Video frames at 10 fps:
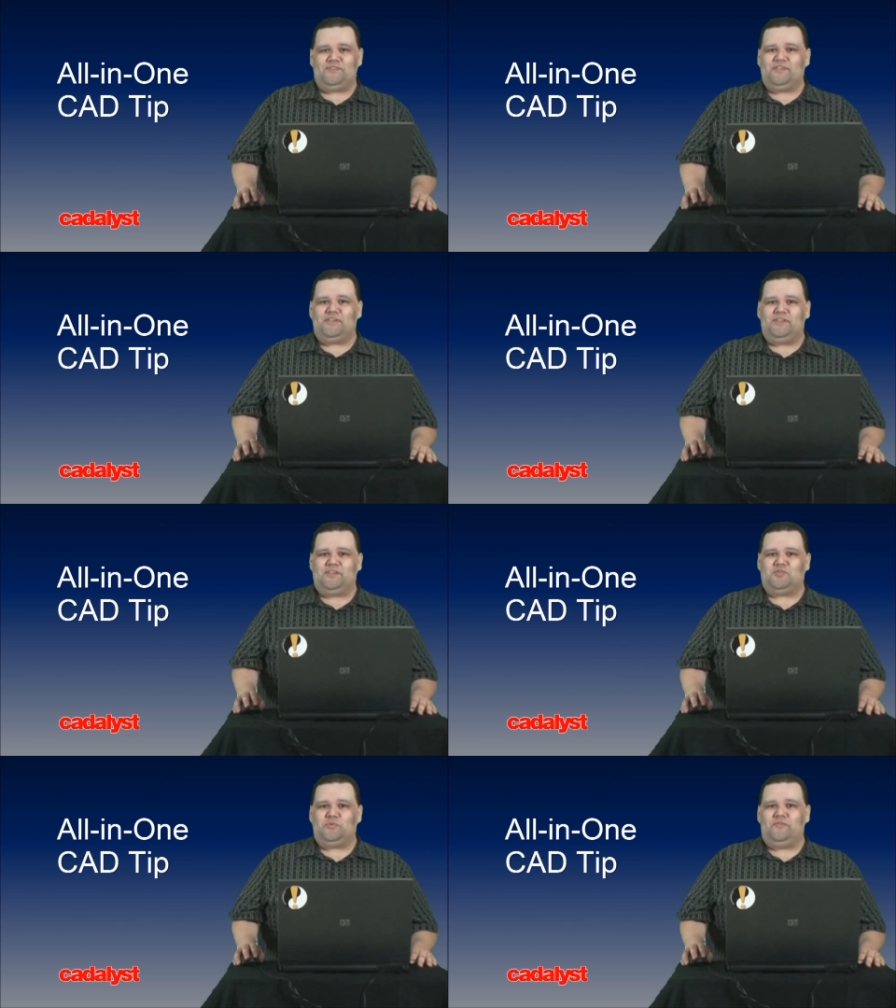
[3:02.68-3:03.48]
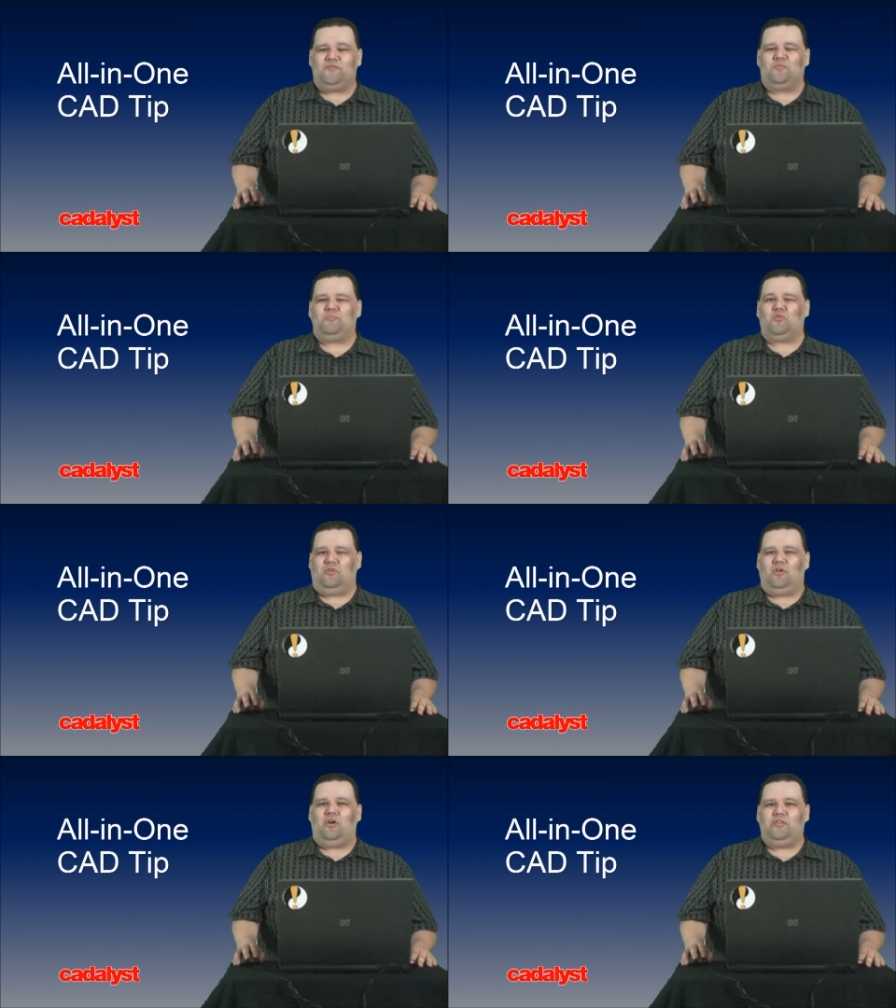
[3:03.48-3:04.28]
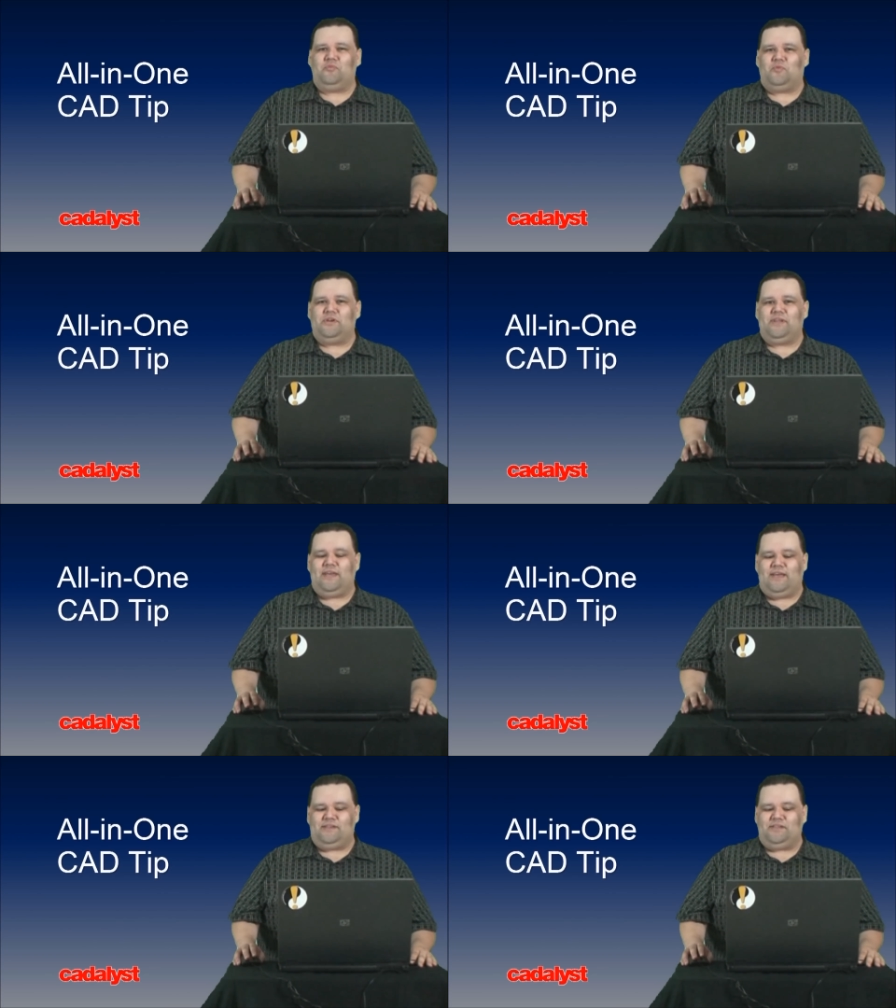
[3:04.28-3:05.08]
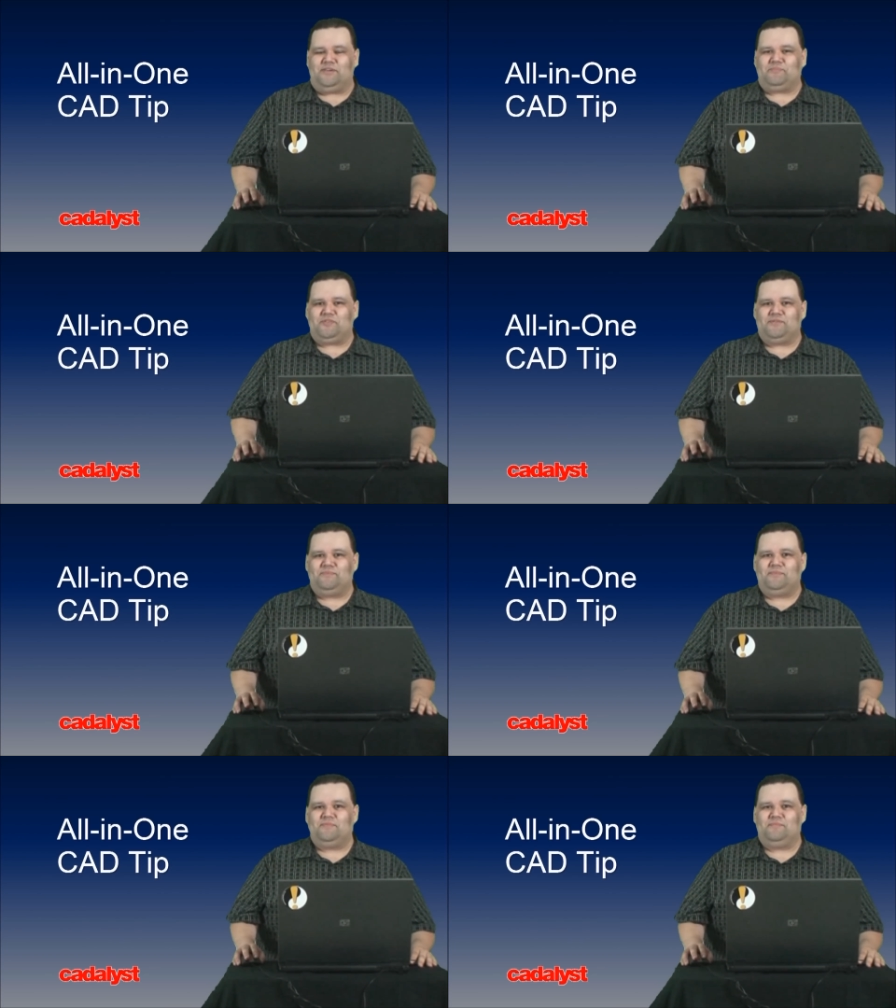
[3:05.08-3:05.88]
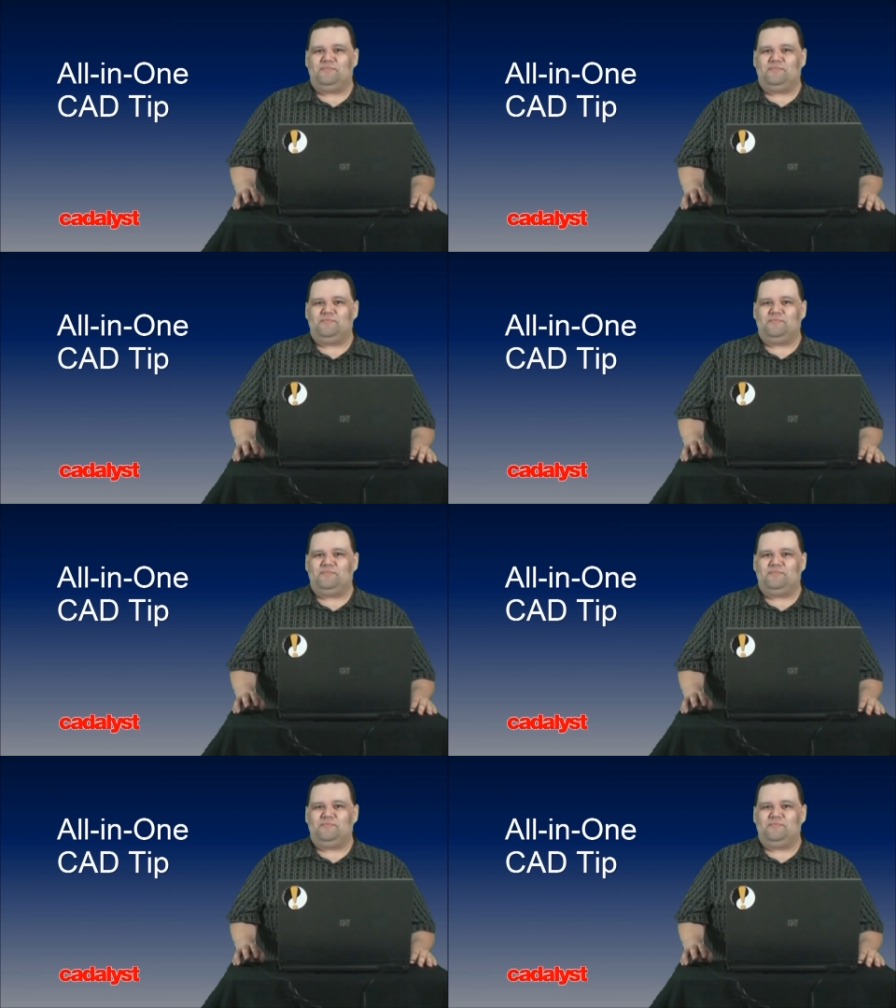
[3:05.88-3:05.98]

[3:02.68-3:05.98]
Join us again next week for more all-in-one CAD tips.